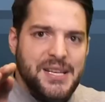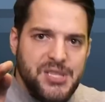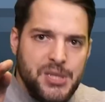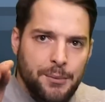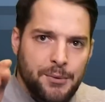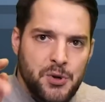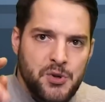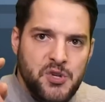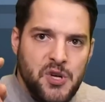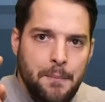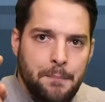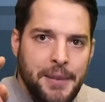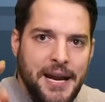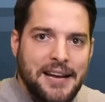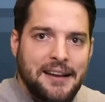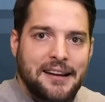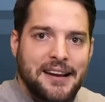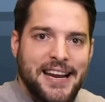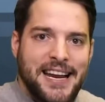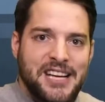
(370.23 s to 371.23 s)
As someone who's
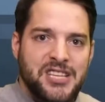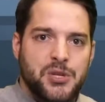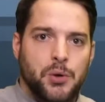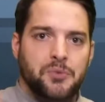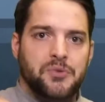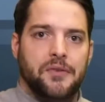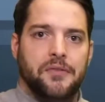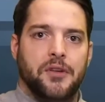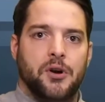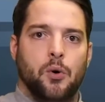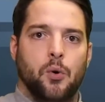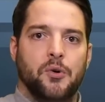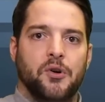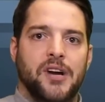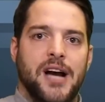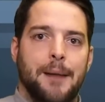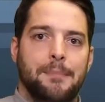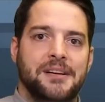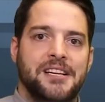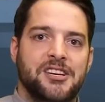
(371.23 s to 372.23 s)
competed in a Soldier of the
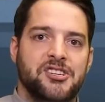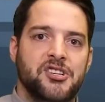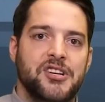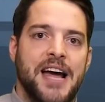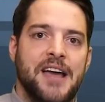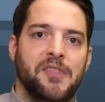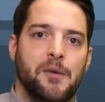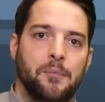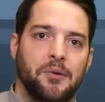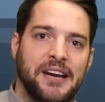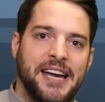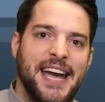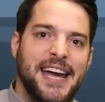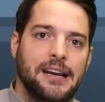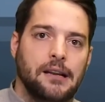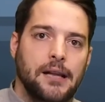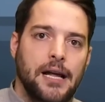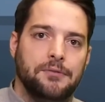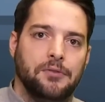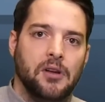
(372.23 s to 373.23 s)
Quarter competition at the
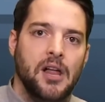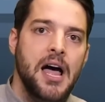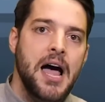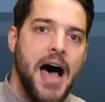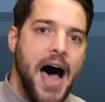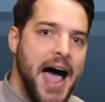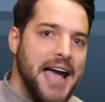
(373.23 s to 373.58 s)
brigade level,